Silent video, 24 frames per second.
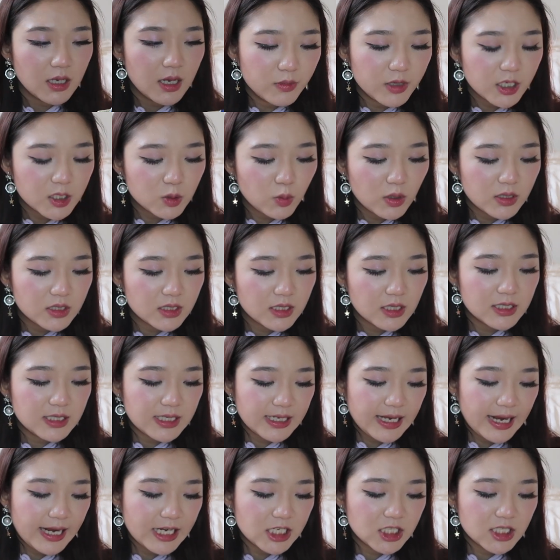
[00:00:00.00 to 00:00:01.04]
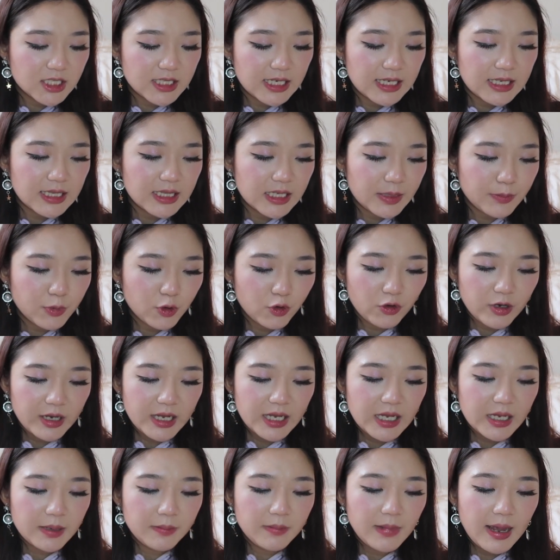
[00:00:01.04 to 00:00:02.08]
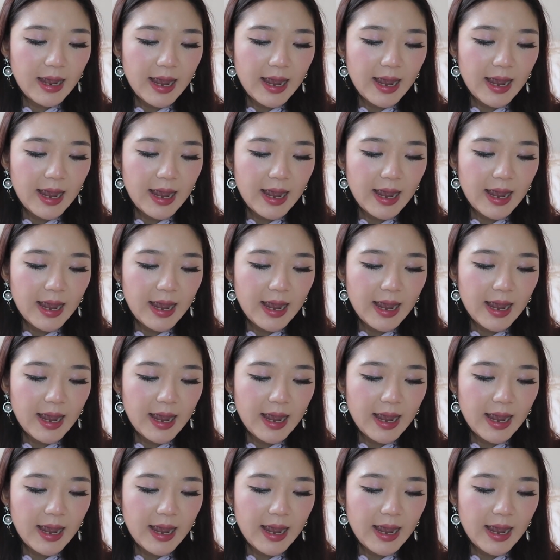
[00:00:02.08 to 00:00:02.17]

This one's the DHC lip cream,